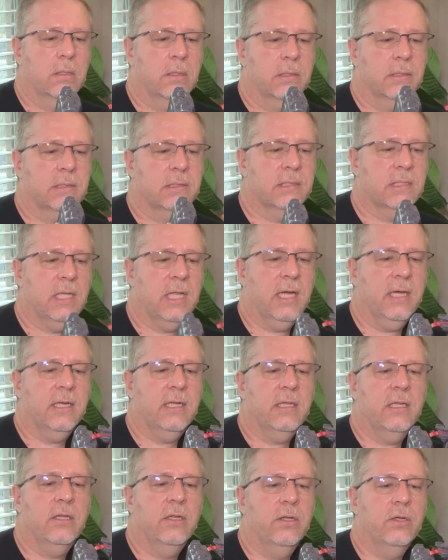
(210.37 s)

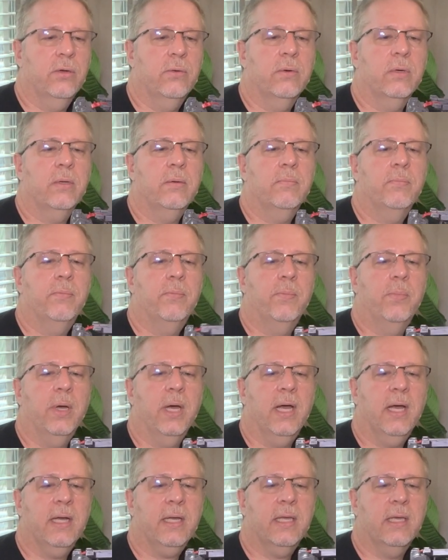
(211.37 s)
sliding the new one
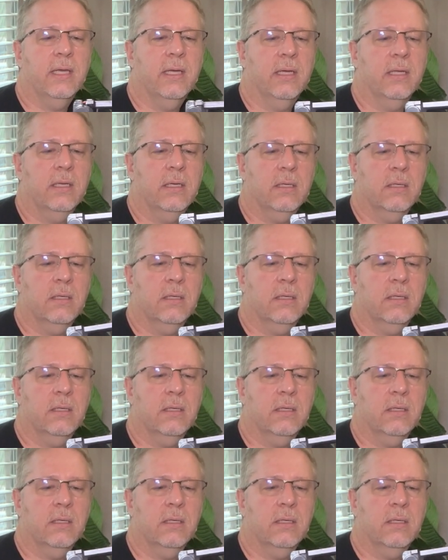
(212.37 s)
back in.